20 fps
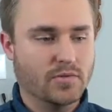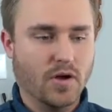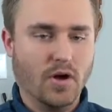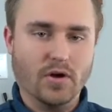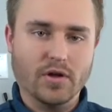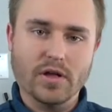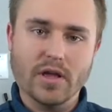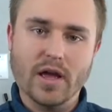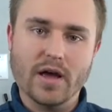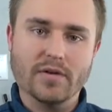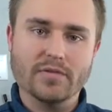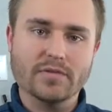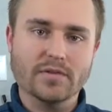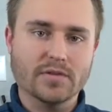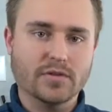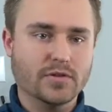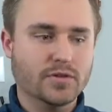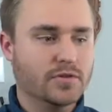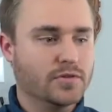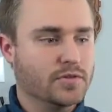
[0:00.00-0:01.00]
All you have
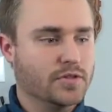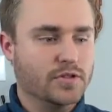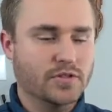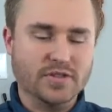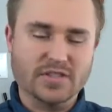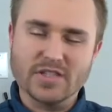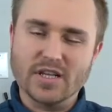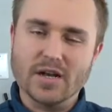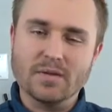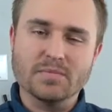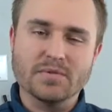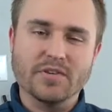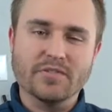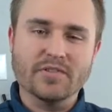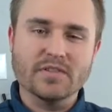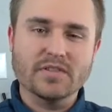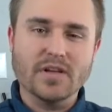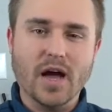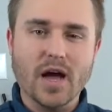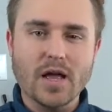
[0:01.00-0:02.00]
to do, you can set up
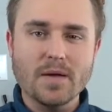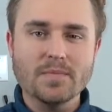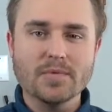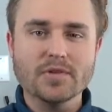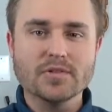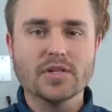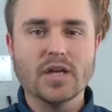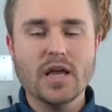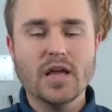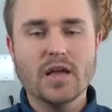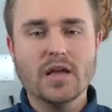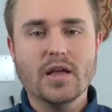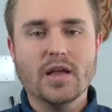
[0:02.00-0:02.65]
different timers.